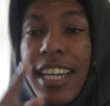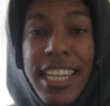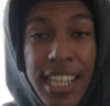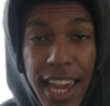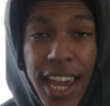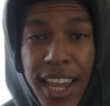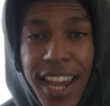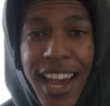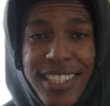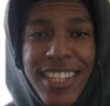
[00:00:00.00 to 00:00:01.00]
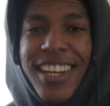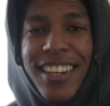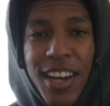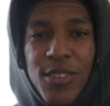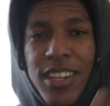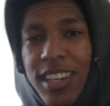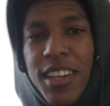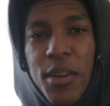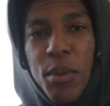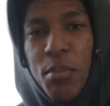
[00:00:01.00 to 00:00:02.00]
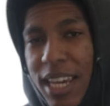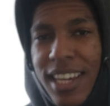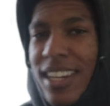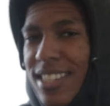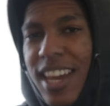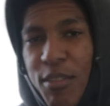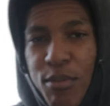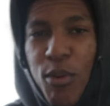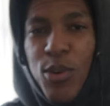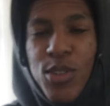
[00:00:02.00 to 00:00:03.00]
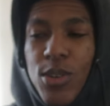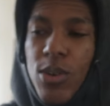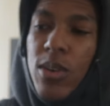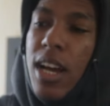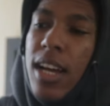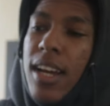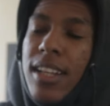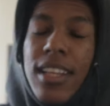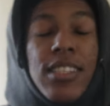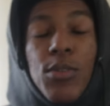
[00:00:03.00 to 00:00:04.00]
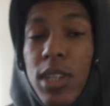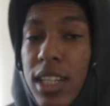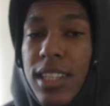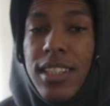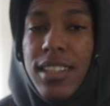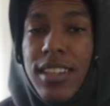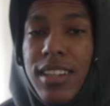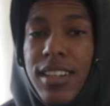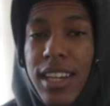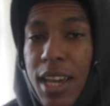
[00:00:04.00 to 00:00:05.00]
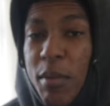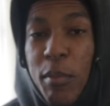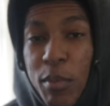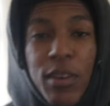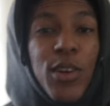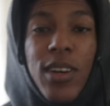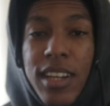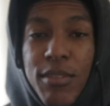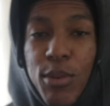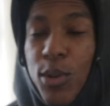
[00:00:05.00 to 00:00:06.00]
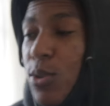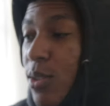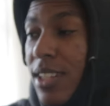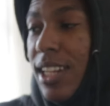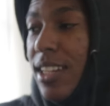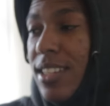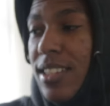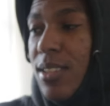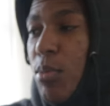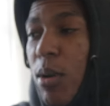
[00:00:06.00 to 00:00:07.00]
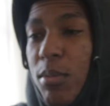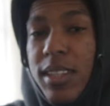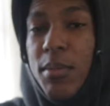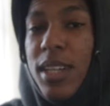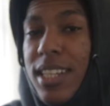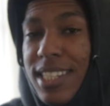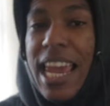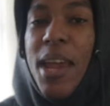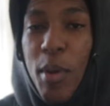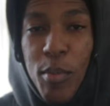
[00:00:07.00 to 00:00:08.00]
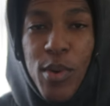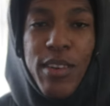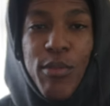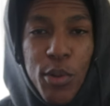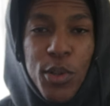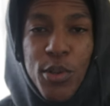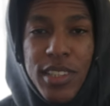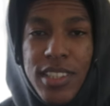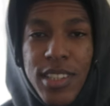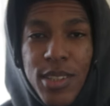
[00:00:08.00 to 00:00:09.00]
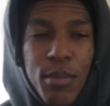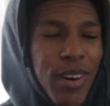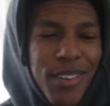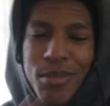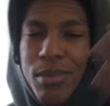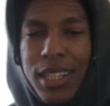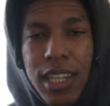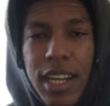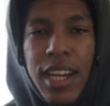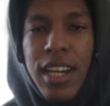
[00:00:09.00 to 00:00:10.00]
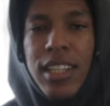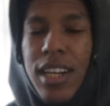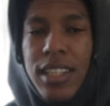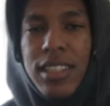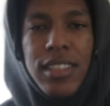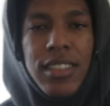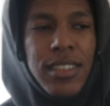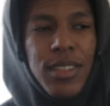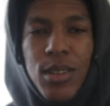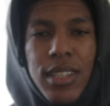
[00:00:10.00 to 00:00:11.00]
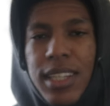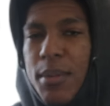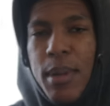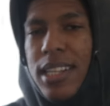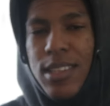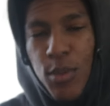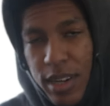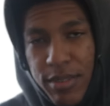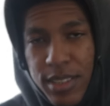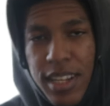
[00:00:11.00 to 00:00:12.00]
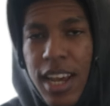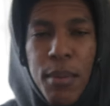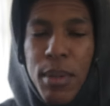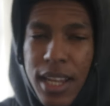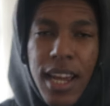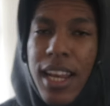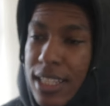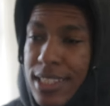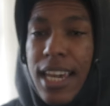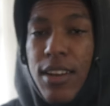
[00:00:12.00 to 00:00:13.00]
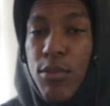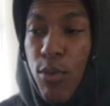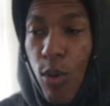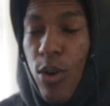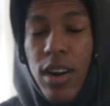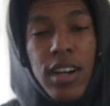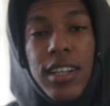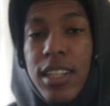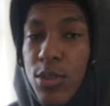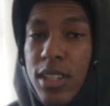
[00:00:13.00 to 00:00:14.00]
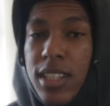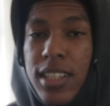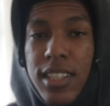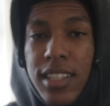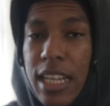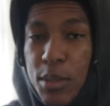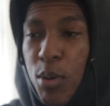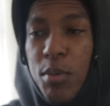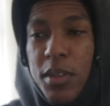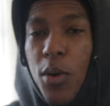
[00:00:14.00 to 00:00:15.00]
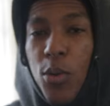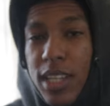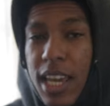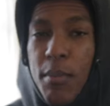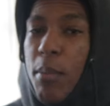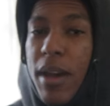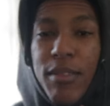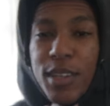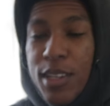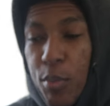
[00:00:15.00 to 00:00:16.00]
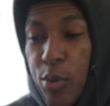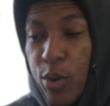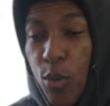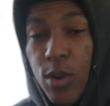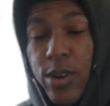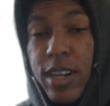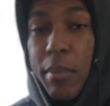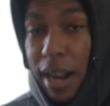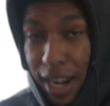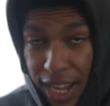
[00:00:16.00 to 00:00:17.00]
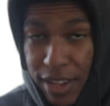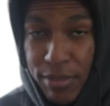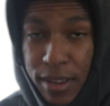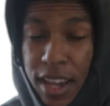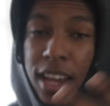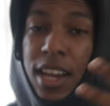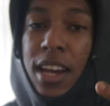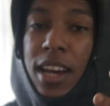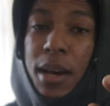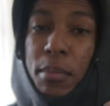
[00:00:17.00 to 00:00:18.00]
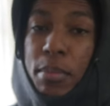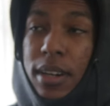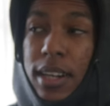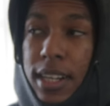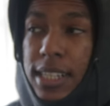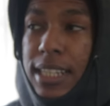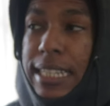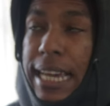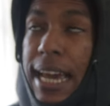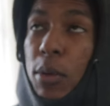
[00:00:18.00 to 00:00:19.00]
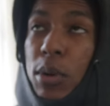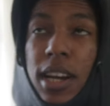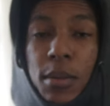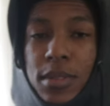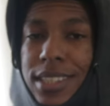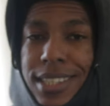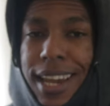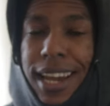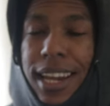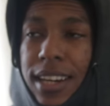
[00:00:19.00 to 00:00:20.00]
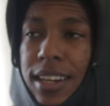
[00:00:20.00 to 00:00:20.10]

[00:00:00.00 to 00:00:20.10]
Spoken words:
EA actually announced that they're going to be making a Skate 4. So that's really a game I'm looking forward to. Like, this is probably the biggest game I'm looking forward to this year, apart from like the other, you know, the Hitmans and whatever. But yeah, like Skate 4, literally, that's probably the only game I'm ever going to pre-order in my life. But yeah, when it comes to tech,